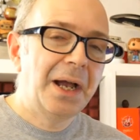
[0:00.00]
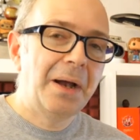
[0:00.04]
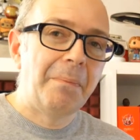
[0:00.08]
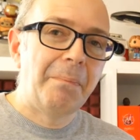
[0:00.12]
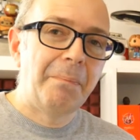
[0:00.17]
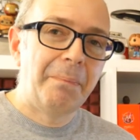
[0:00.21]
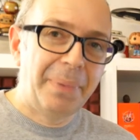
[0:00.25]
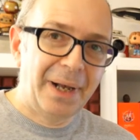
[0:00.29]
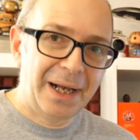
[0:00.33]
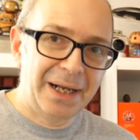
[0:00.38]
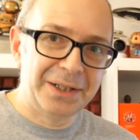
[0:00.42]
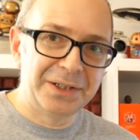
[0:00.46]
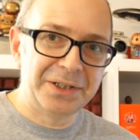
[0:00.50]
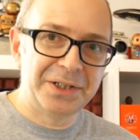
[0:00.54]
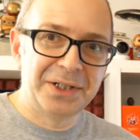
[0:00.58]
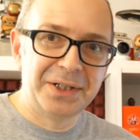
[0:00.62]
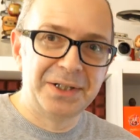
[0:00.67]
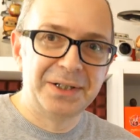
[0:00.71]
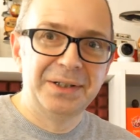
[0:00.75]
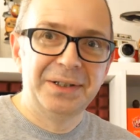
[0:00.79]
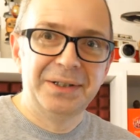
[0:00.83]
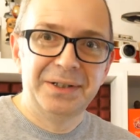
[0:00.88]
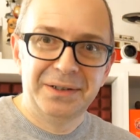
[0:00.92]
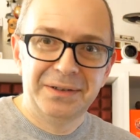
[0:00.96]
but
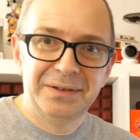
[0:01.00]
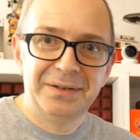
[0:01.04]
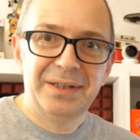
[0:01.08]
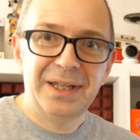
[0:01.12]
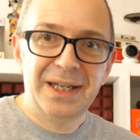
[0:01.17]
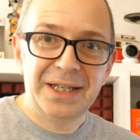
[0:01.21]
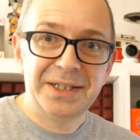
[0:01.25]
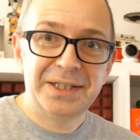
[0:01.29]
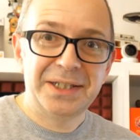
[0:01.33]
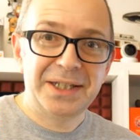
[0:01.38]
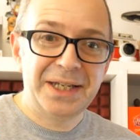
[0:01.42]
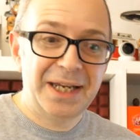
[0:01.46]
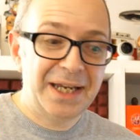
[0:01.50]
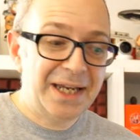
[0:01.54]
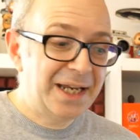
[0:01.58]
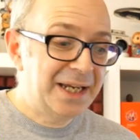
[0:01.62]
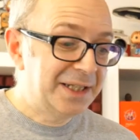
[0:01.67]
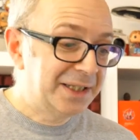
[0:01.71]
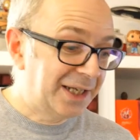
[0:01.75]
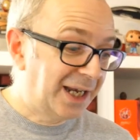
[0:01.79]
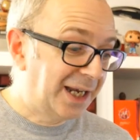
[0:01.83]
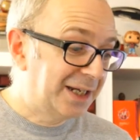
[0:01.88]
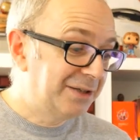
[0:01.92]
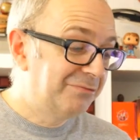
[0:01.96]
this
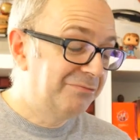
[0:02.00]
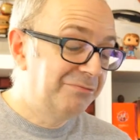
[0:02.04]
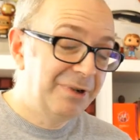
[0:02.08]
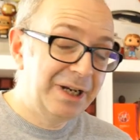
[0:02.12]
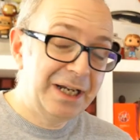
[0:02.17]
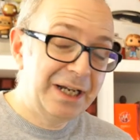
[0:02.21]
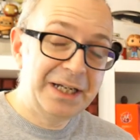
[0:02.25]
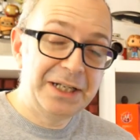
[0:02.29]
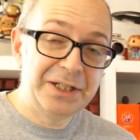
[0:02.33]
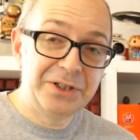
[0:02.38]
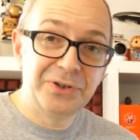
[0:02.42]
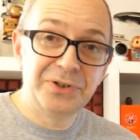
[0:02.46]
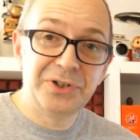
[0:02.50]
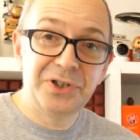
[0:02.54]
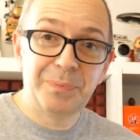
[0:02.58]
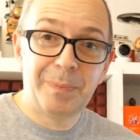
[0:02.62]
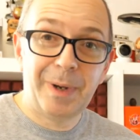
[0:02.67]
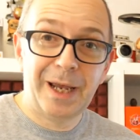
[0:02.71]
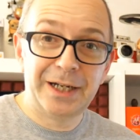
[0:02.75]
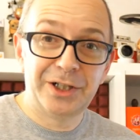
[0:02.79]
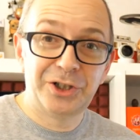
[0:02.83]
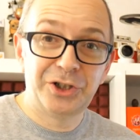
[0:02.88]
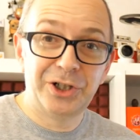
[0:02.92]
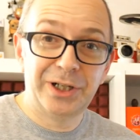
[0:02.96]
is a really good
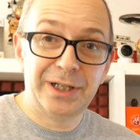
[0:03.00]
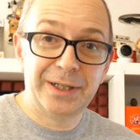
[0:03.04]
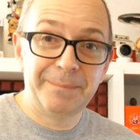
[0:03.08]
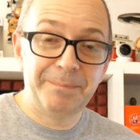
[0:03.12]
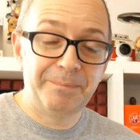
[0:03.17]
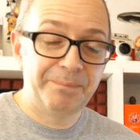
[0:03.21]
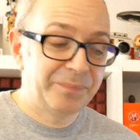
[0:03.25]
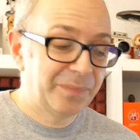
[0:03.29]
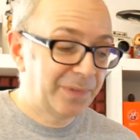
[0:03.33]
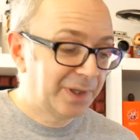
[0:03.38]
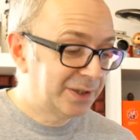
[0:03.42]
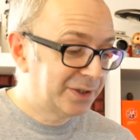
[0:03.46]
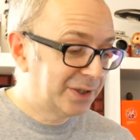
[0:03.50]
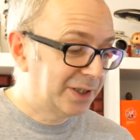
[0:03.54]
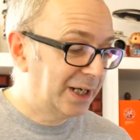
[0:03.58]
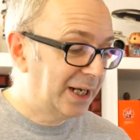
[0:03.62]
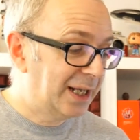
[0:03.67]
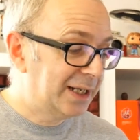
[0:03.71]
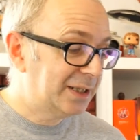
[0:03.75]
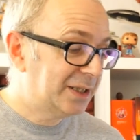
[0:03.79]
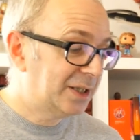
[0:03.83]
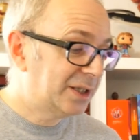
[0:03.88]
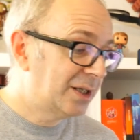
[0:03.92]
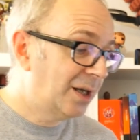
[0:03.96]
spec sheet. So
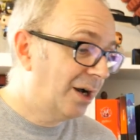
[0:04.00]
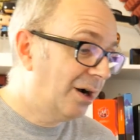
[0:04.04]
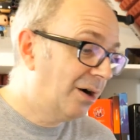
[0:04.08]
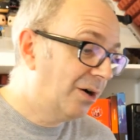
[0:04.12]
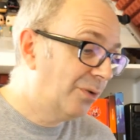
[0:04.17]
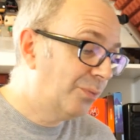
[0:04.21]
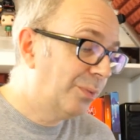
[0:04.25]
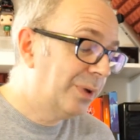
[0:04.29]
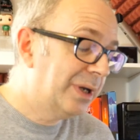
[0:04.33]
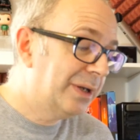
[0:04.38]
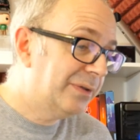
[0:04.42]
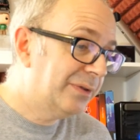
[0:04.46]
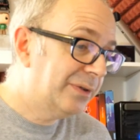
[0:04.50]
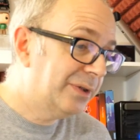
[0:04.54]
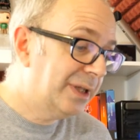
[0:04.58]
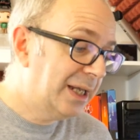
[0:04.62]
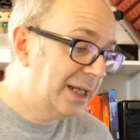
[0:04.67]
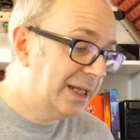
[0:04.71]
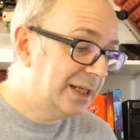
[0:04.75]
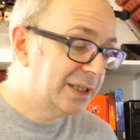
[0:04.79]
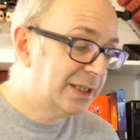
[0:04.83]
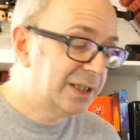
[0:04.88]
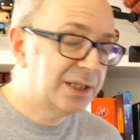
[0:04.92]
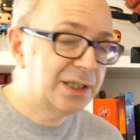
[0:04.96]
let's start with
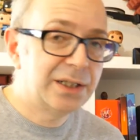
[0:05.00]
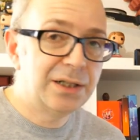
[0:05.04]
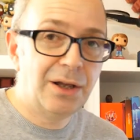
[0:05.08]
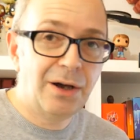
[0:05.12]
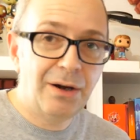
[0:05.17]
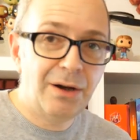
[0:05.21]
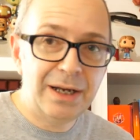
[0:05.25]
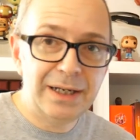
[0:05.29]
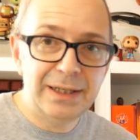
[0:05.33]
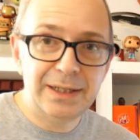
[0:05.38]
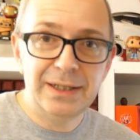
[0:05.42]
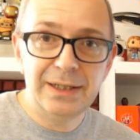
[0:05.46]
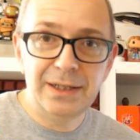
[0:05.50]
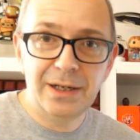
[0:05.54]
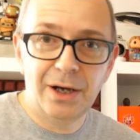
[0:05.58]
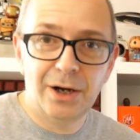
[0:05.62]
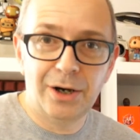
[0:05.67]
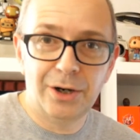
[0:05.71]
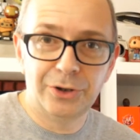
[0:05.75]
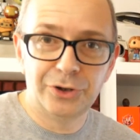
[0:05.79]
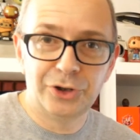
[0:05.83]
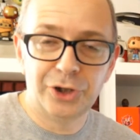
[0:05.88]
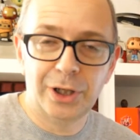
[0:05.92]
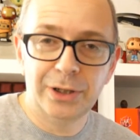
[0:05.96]
the slightly
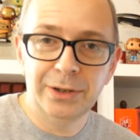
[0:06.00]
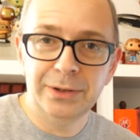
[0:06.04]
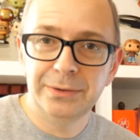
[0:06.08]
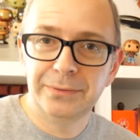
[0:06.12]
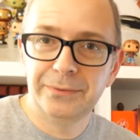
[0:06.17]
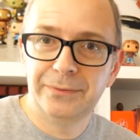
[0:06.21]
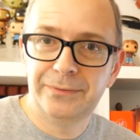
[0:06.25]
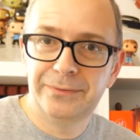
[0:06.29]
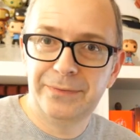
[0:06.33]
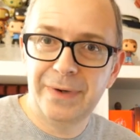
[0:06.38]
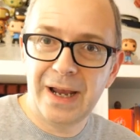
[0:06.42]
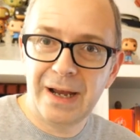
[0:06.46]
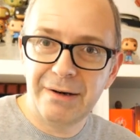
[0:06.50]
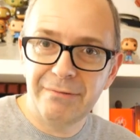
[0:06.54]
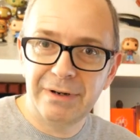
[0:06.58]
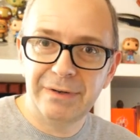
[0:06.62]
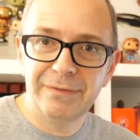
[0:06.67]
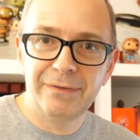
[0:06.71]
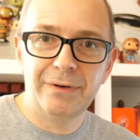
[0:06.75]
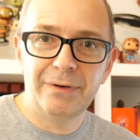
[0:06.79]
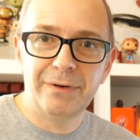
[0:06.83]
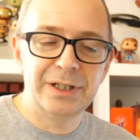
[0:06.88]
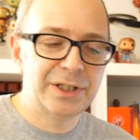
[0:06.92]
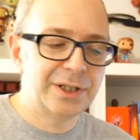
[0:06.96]
larger, very,
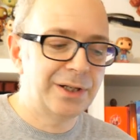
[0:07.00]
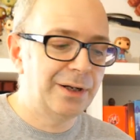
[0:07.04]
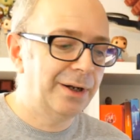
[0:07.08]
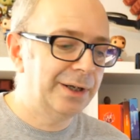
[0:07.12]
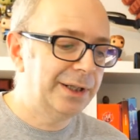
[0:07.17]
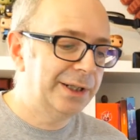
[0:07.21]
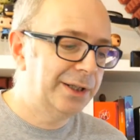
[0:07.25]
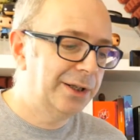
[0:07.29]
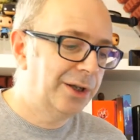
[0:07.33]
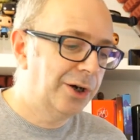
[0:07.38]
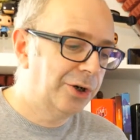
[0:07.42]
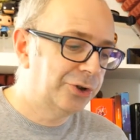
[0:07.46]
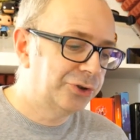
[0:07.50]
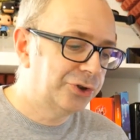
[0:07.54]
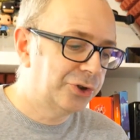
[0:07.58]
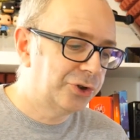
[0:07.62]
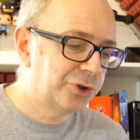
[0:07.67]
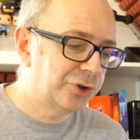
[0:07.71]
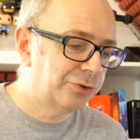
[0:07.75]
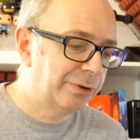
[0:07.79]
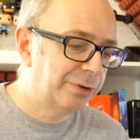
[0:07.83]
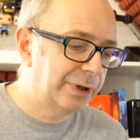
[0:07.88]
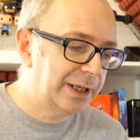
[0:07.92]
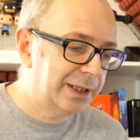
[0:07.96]
very slightly larger
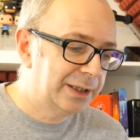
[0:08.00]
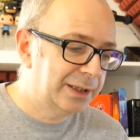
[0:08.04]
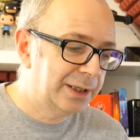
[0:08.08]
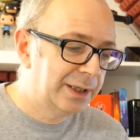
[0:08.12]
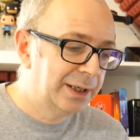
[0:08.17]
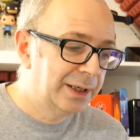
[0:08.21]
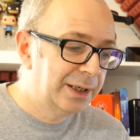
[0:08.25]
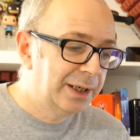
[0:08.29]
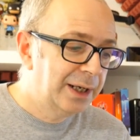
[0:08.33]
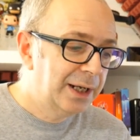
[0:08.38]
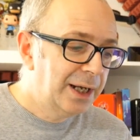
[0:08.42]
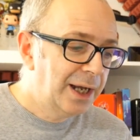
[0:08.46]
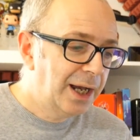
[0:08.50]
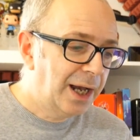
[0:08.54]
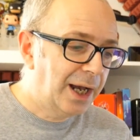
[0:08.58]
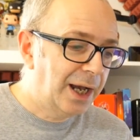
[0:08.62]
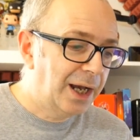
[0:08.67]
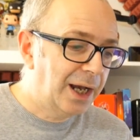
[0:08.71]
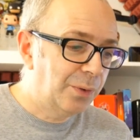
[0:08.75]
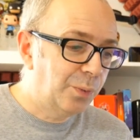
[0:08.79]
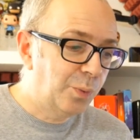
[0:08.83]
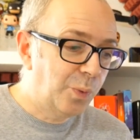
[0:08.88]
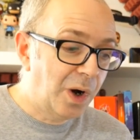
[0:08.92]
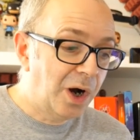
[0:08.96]
screened
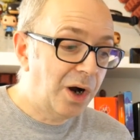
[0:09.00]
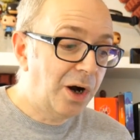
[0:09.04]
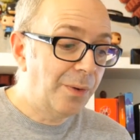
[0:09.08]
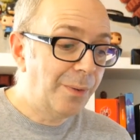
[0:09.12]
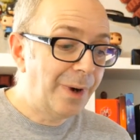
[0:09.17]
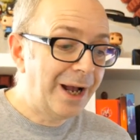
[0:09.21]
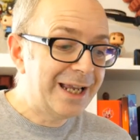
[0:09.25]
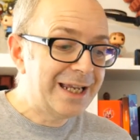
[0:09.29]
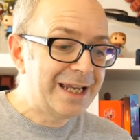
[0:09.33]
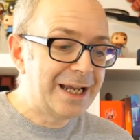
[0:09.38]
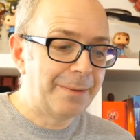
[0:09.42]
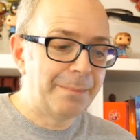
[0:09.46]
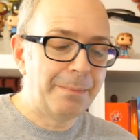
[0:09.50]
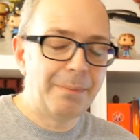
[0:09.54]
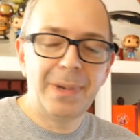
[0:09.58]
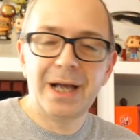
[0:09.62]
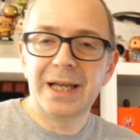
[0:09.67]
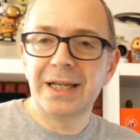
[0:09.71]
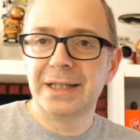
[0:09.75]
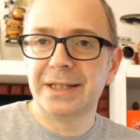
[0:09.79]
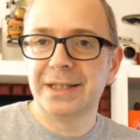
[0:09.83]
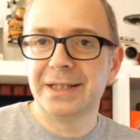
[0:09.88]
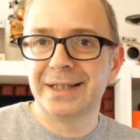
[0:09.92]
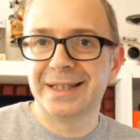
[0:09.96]
uh, Huawei
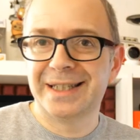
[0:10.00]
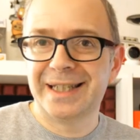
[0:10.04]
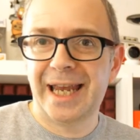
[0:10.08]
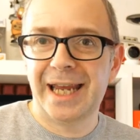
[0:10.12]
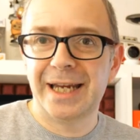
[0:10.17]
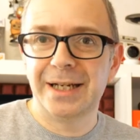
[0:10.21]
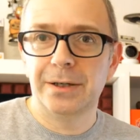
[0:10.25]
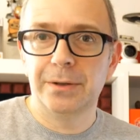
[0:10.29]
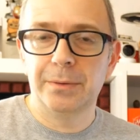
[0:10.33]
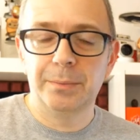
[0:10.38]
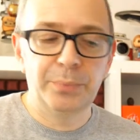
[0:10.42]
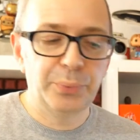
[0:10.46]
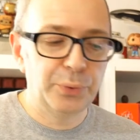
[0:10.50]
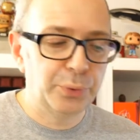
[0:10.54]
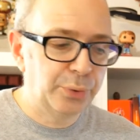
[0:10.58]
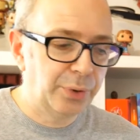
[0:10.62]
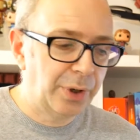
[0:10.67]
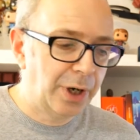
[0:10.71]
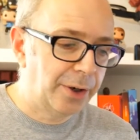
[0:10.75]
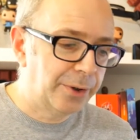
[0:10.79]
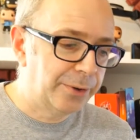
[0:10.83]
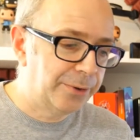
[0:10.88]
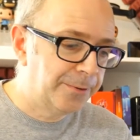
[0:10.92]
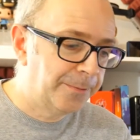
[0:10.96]
Mate ten
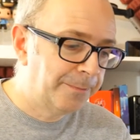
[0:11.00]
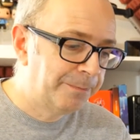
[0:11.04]
Pro.